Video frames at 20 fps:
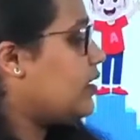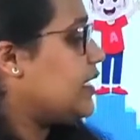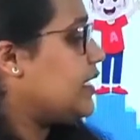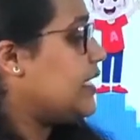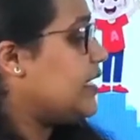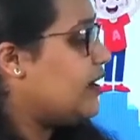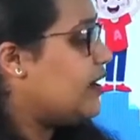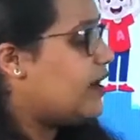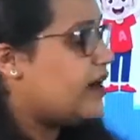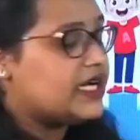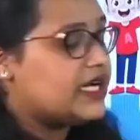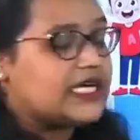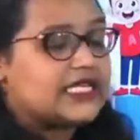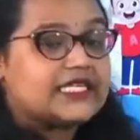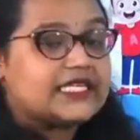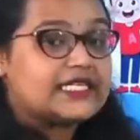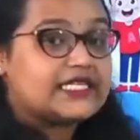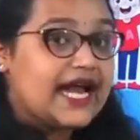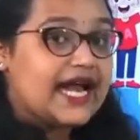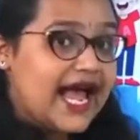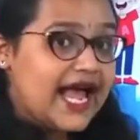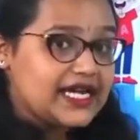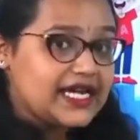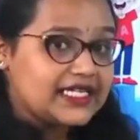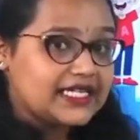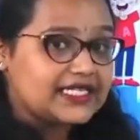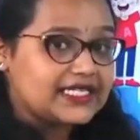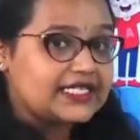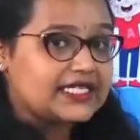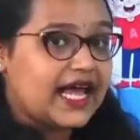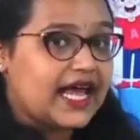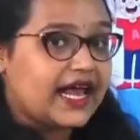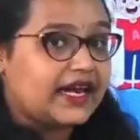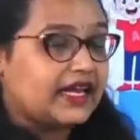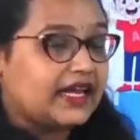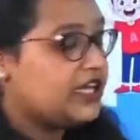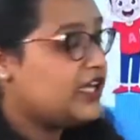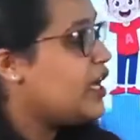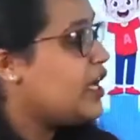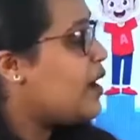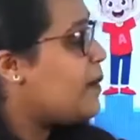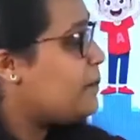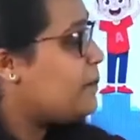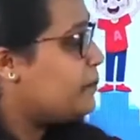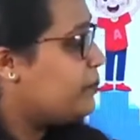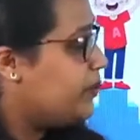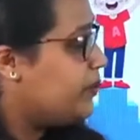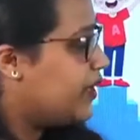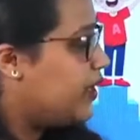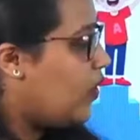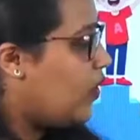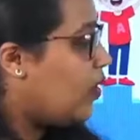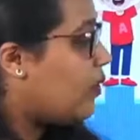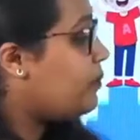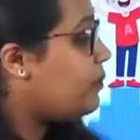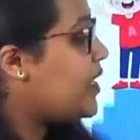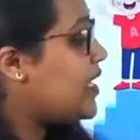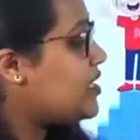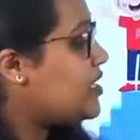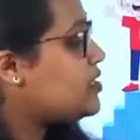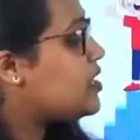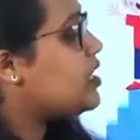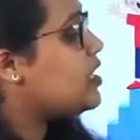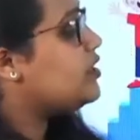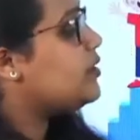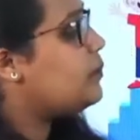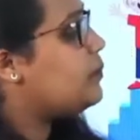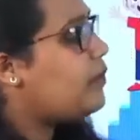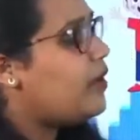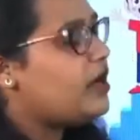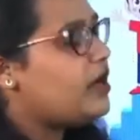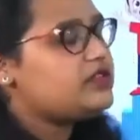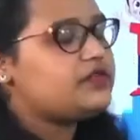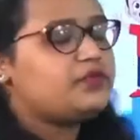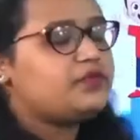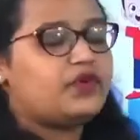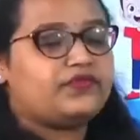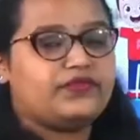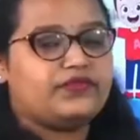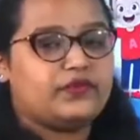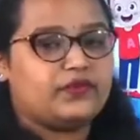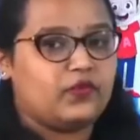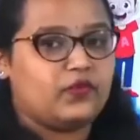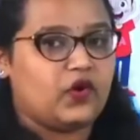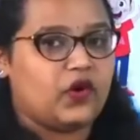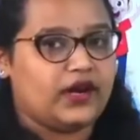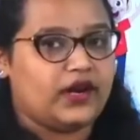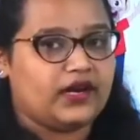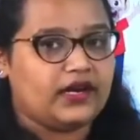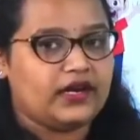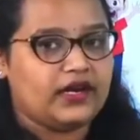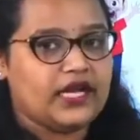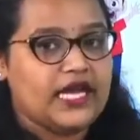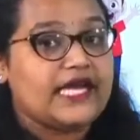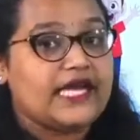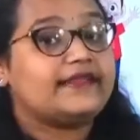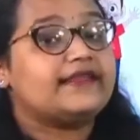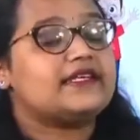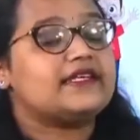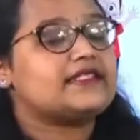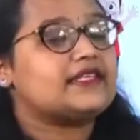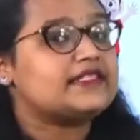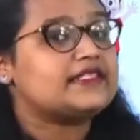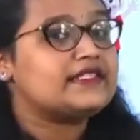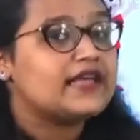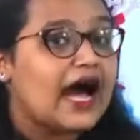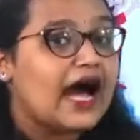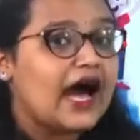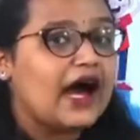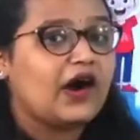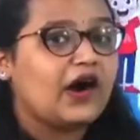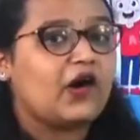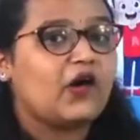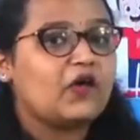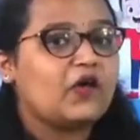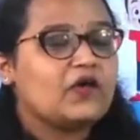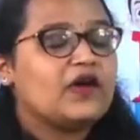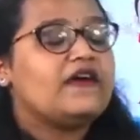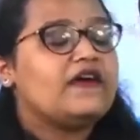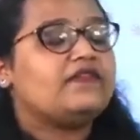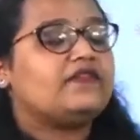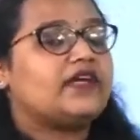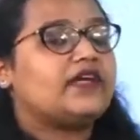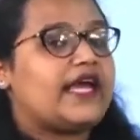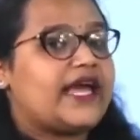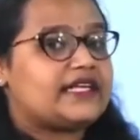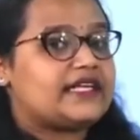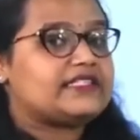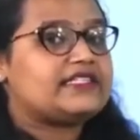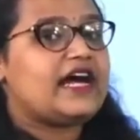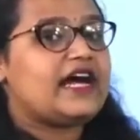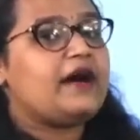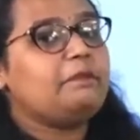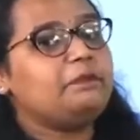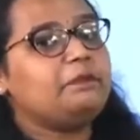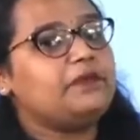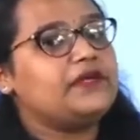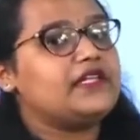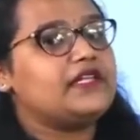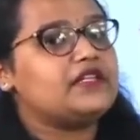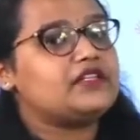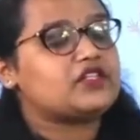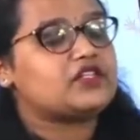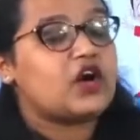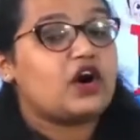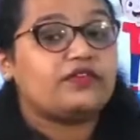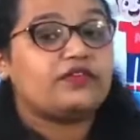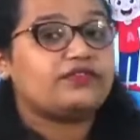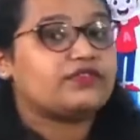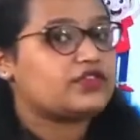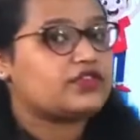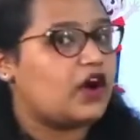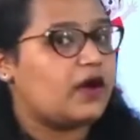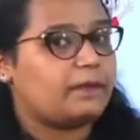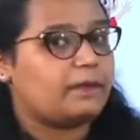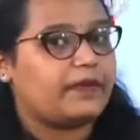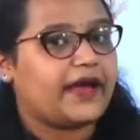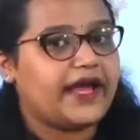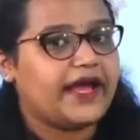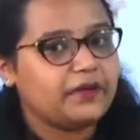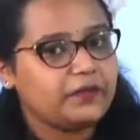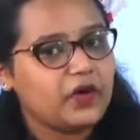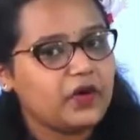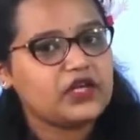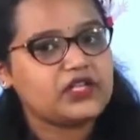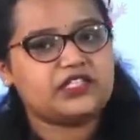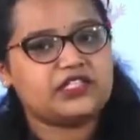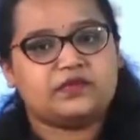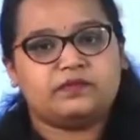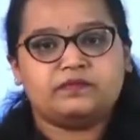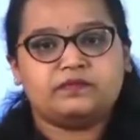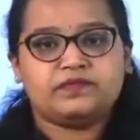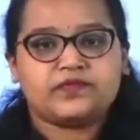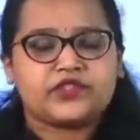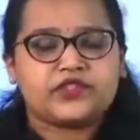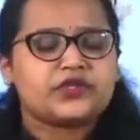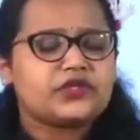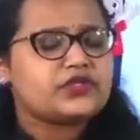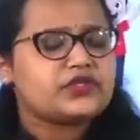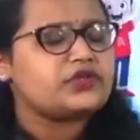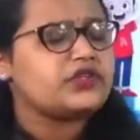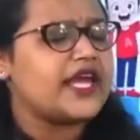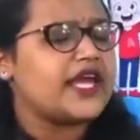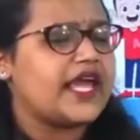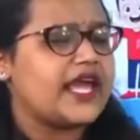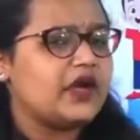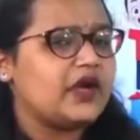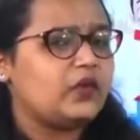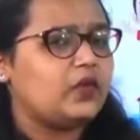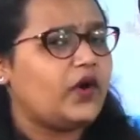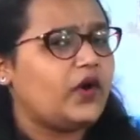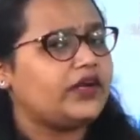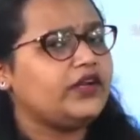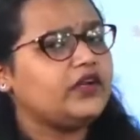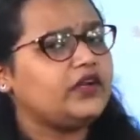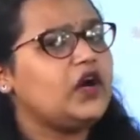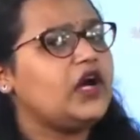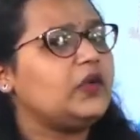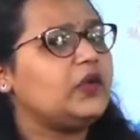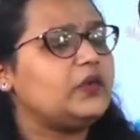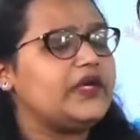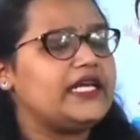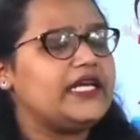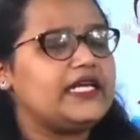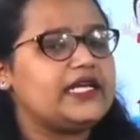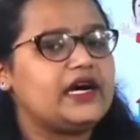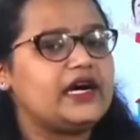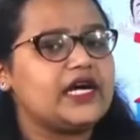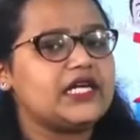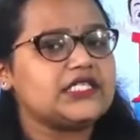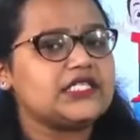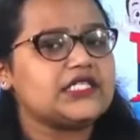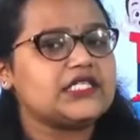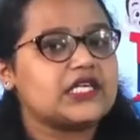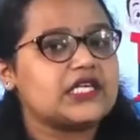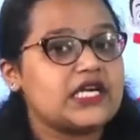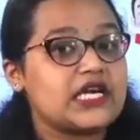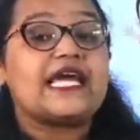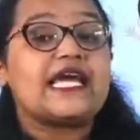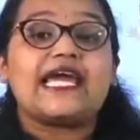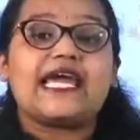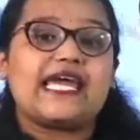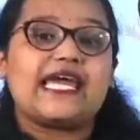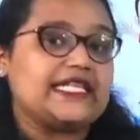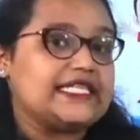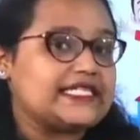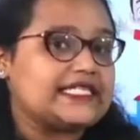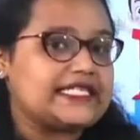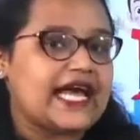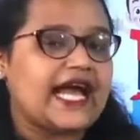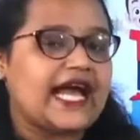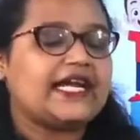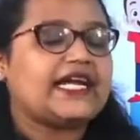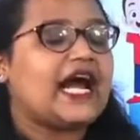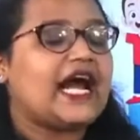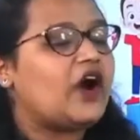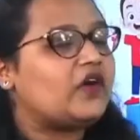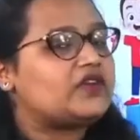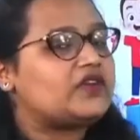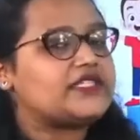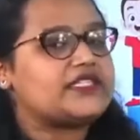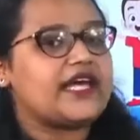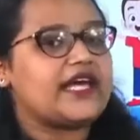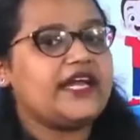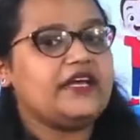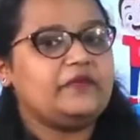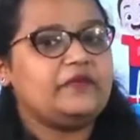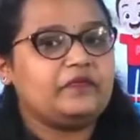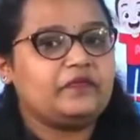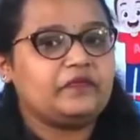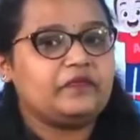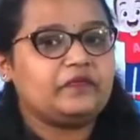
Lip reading: here the rat is standing below, means the bottom of the wall. This is how the examples of top and bottom. So today what and all we learned? Inside, outside,